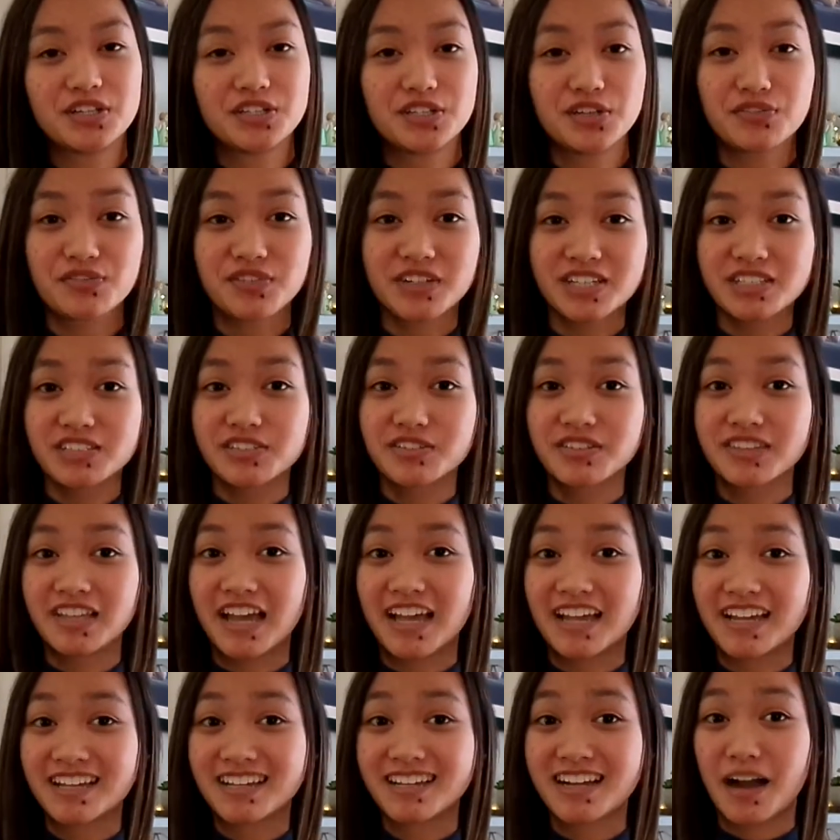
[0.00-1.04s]
Don't forget to
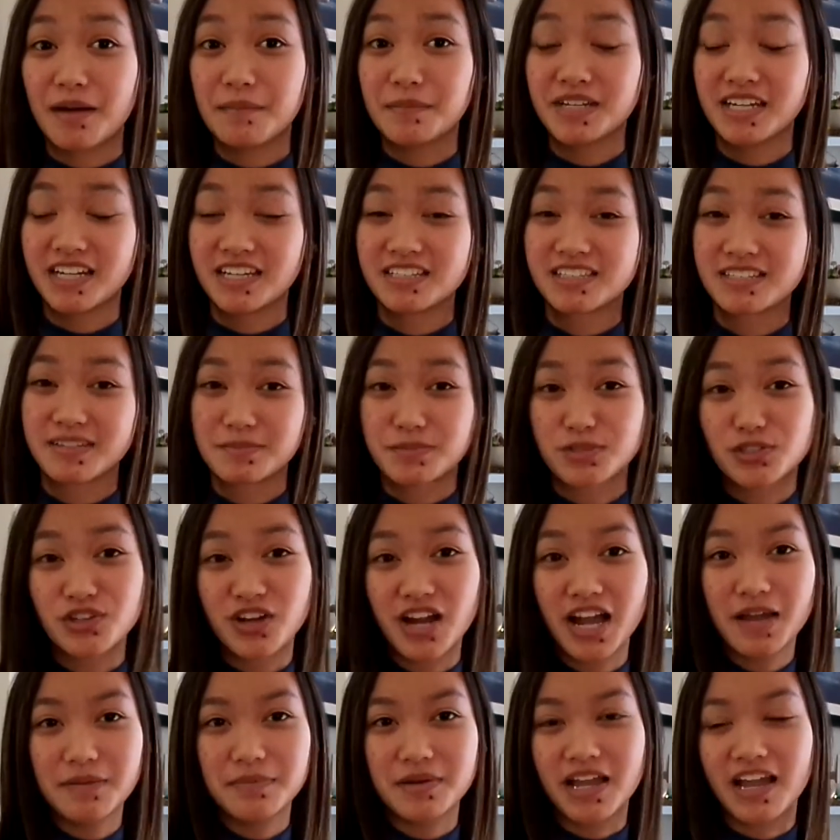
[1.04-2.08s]
like, comment, and
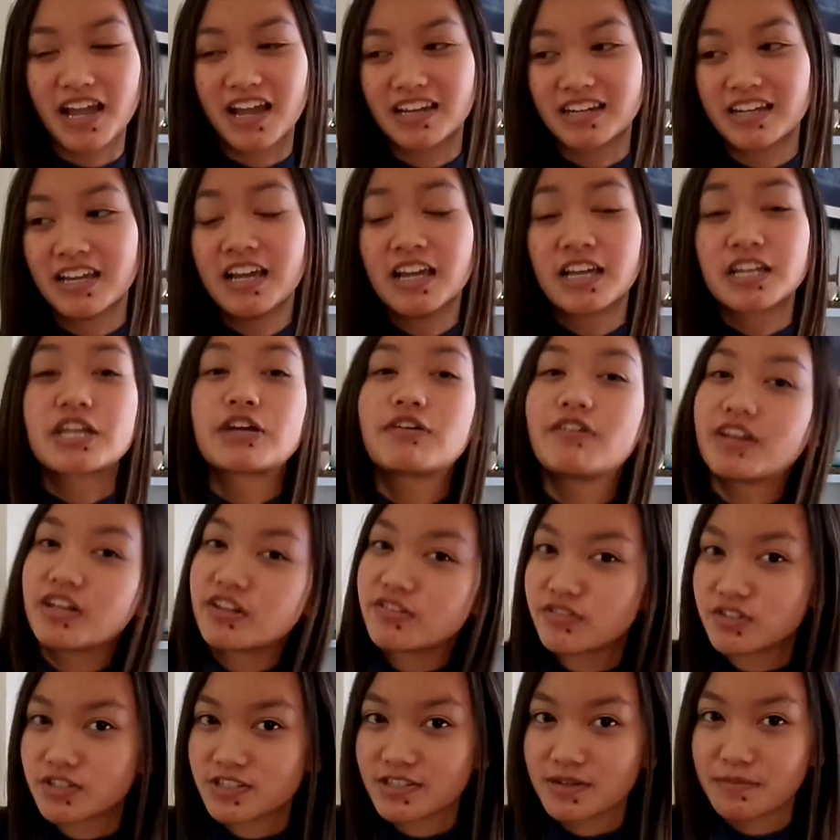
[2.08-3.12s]
subscribe, and get ready
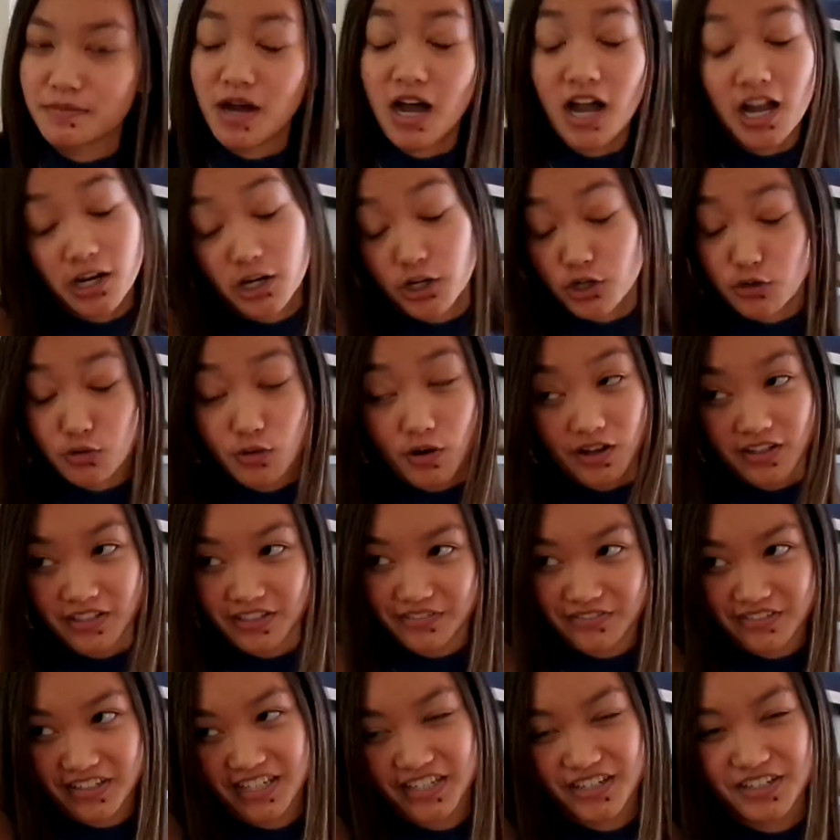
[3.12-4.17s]
for some higher
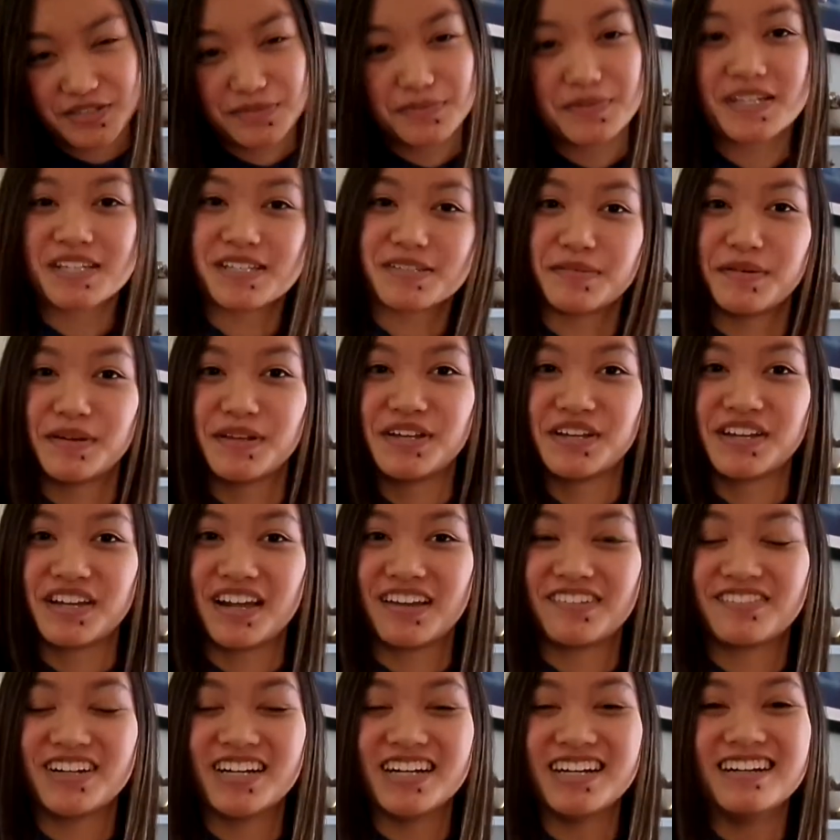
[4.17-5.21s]
quality videos because of my new
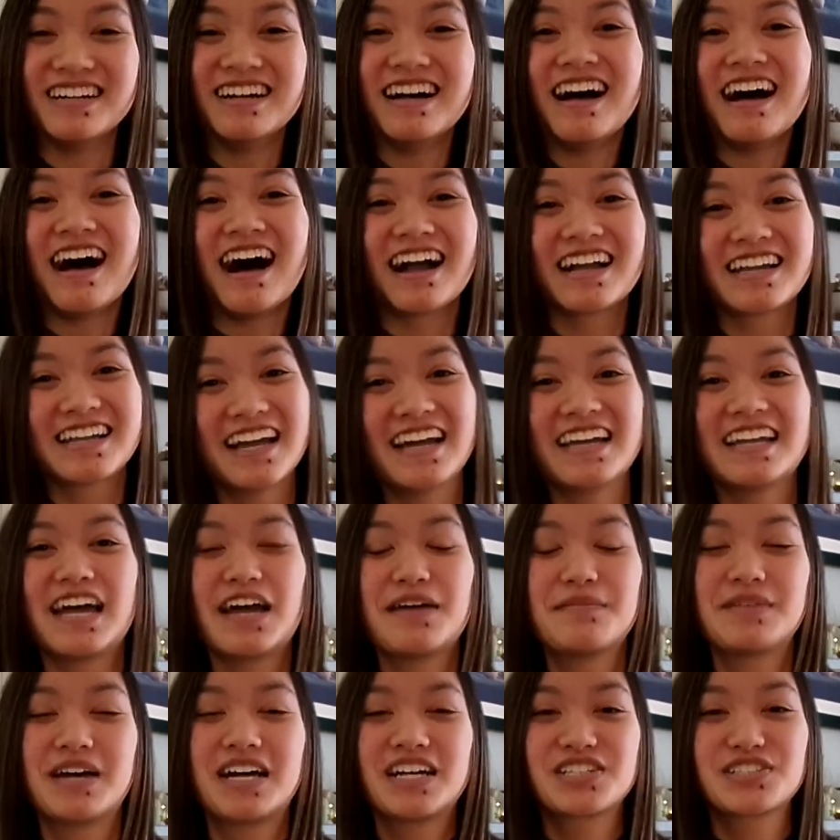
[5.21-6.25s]
camera. Again,
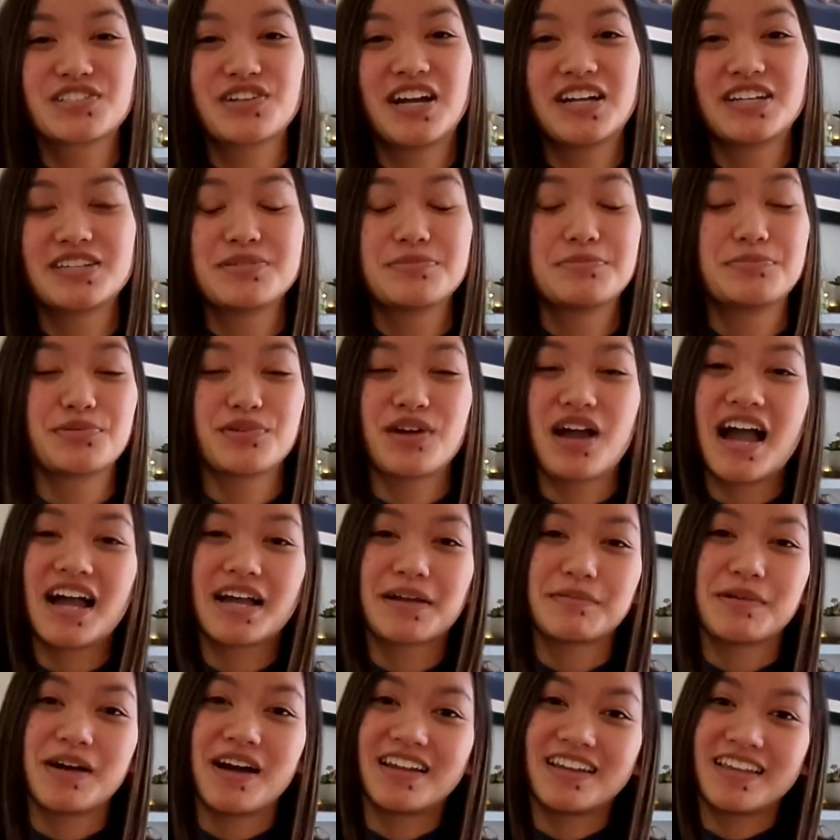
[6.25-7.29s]
I'm not trying to
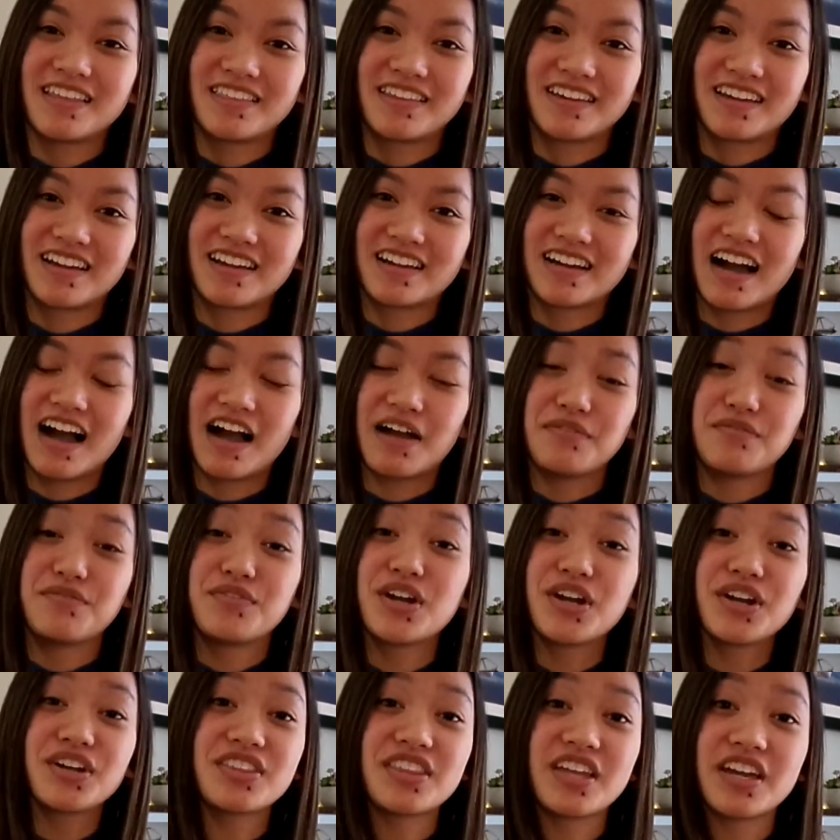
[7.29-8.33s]
brag about anything I got. I'm
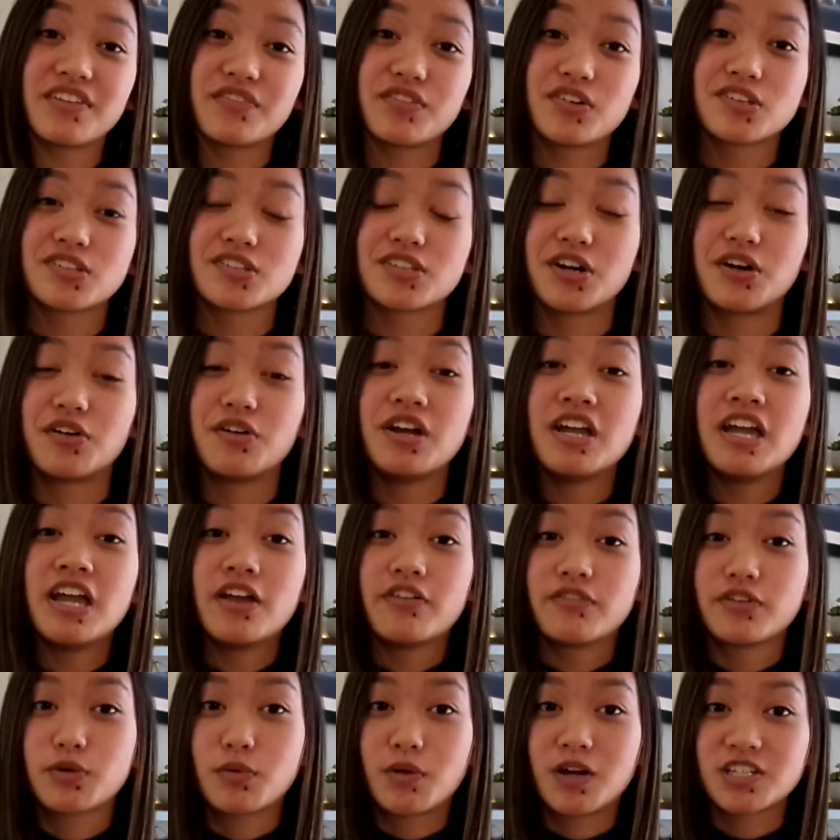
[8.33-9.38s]
very thankful, so
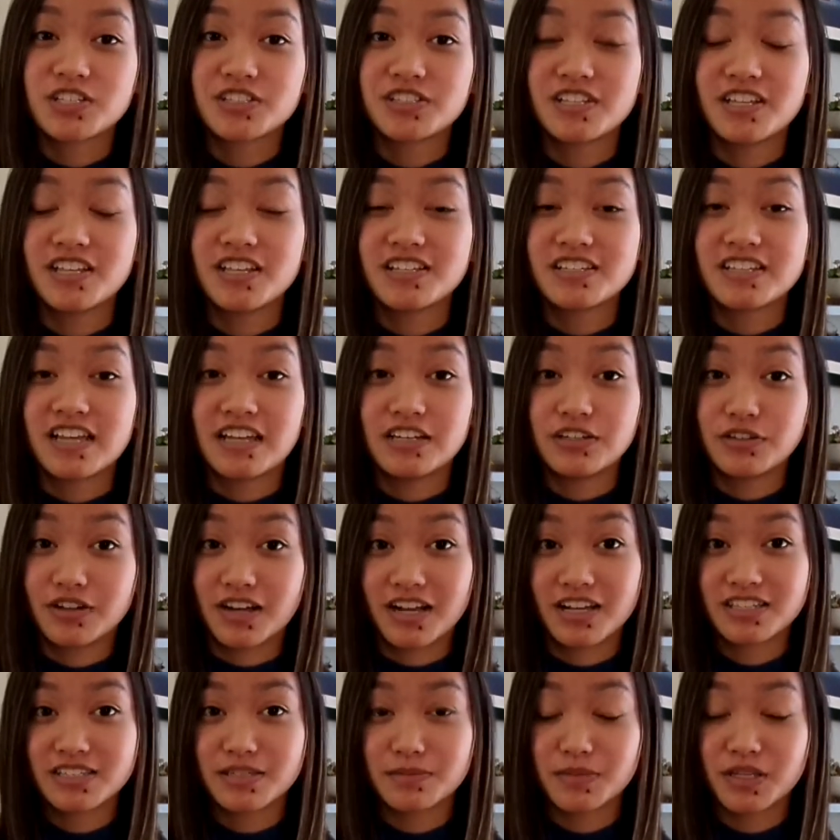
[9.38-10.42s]
if you're watching this and you
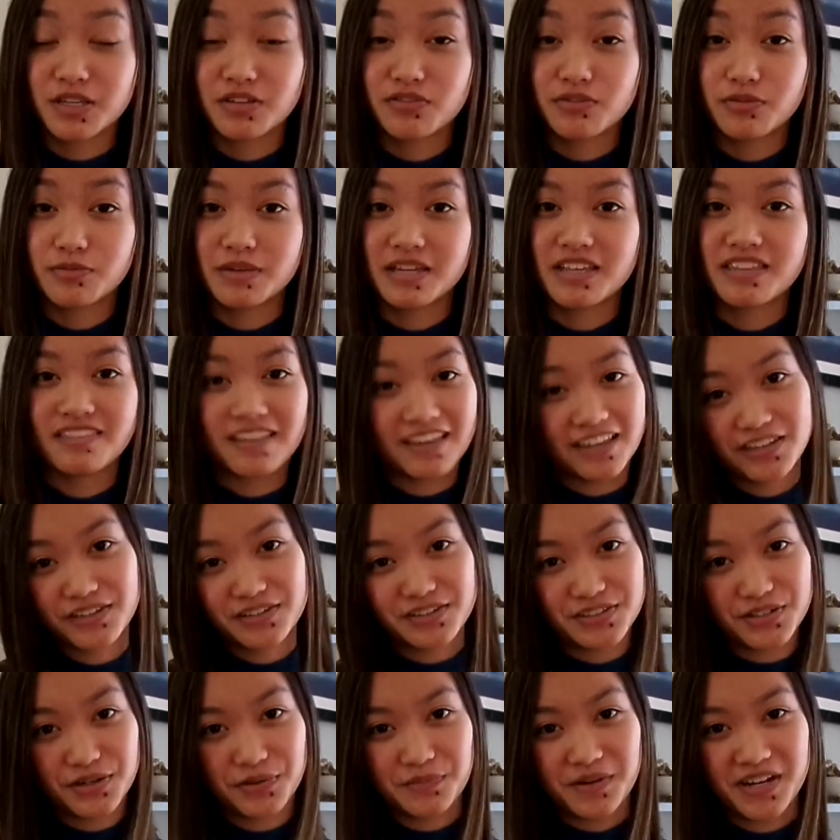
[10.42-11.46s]
got something from me, thank you
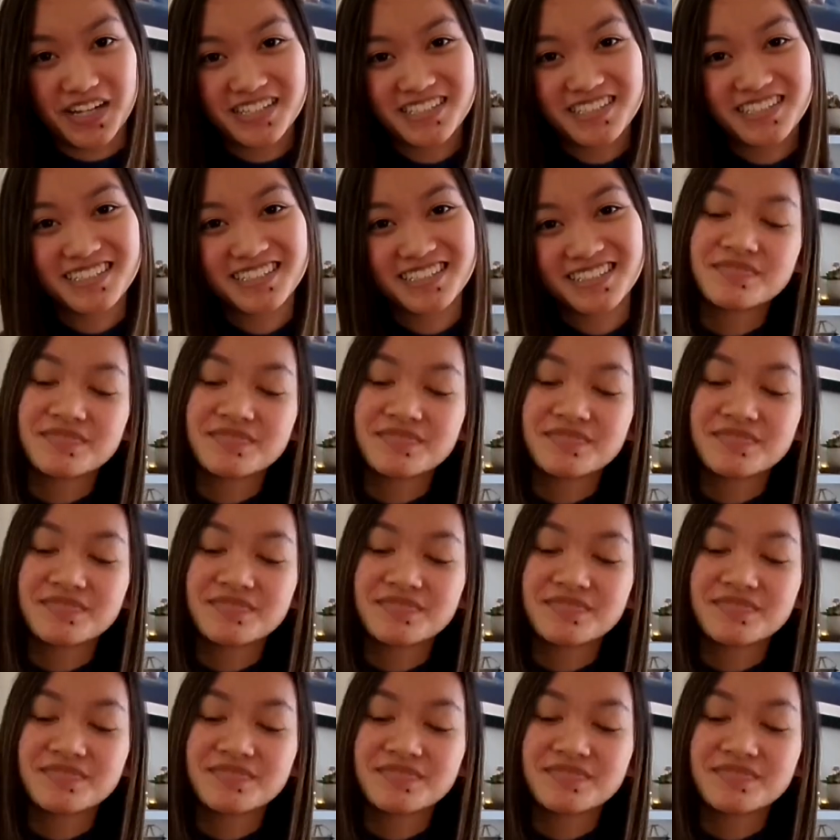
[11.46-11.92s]
so much.